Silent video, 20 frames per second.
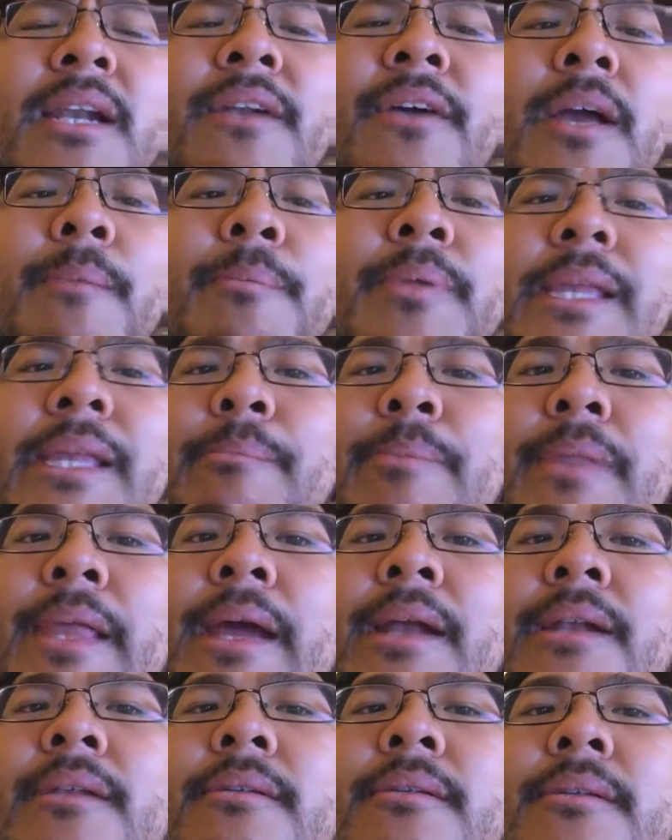not a complete
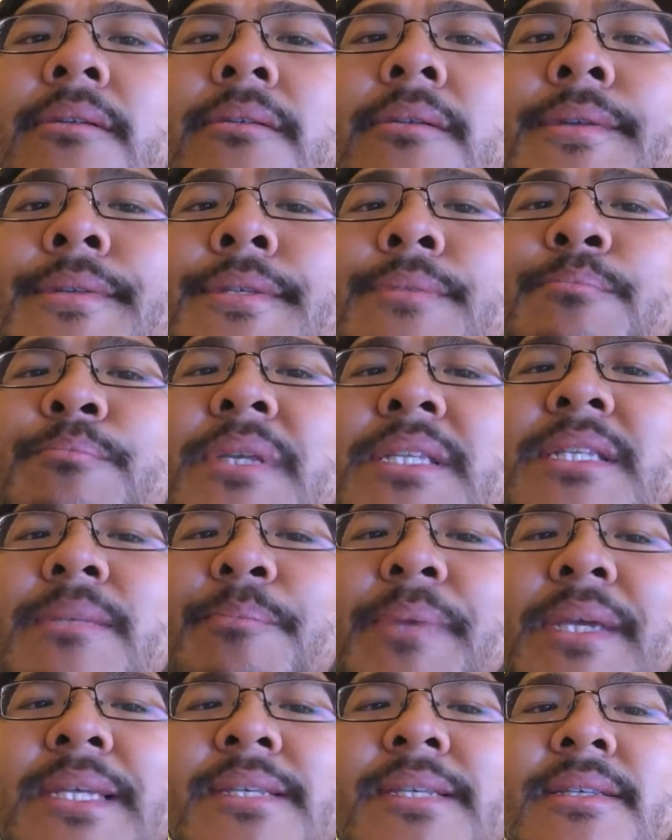plan. It's bits
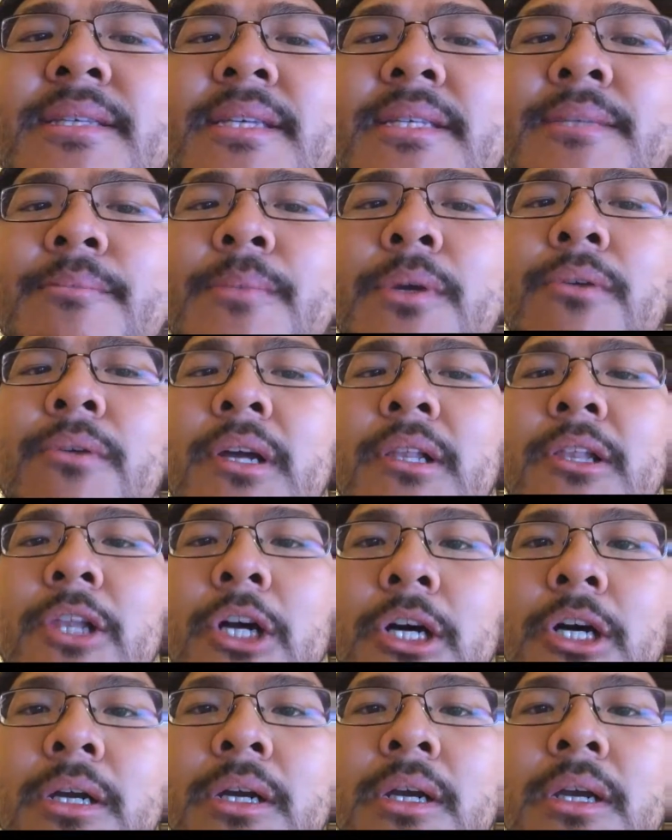and pieces as I'm going
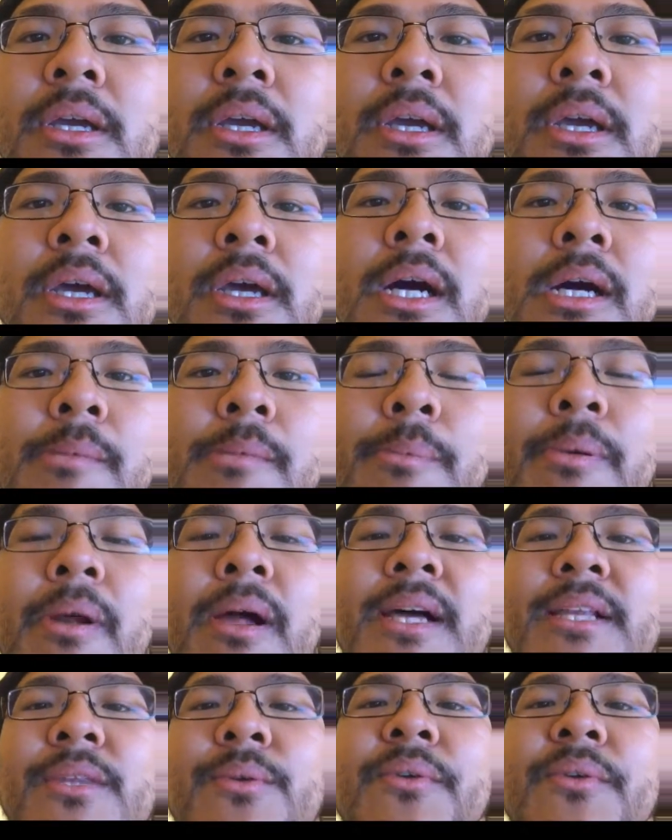along. I'll
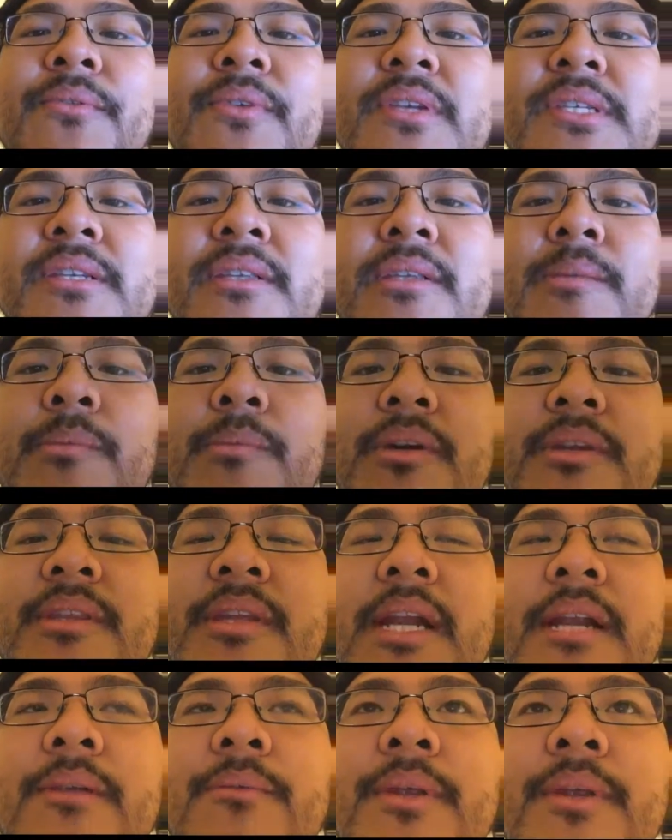probably have to revisit the book
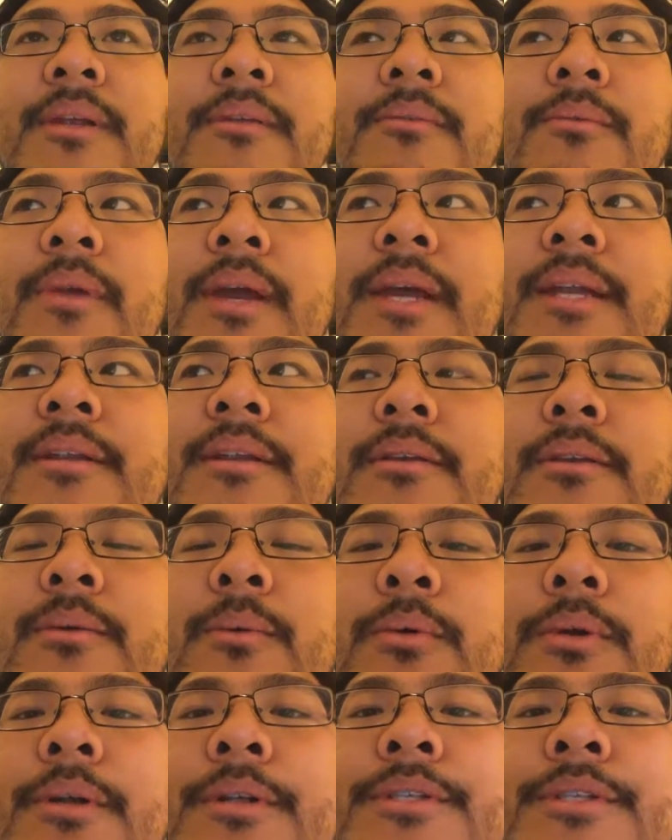that I read in
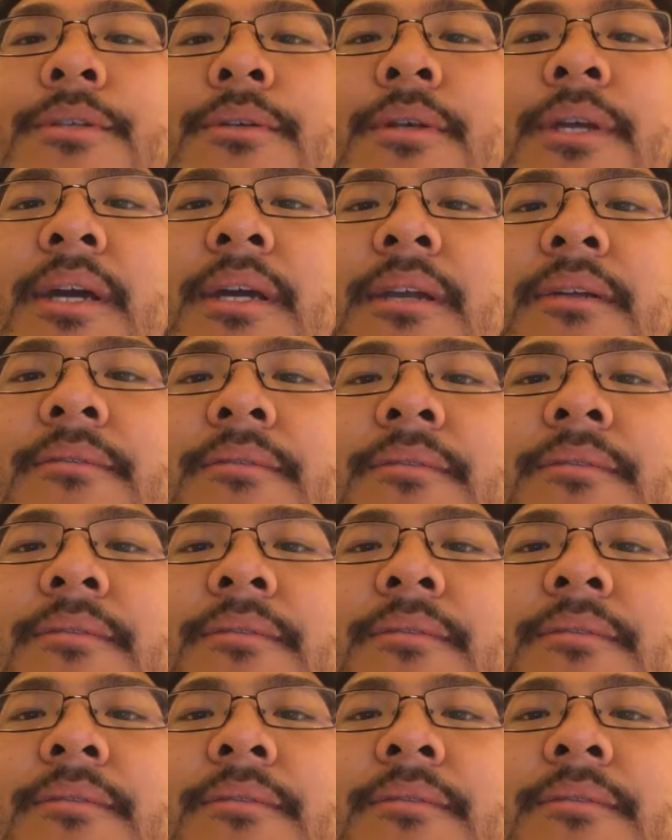order to kind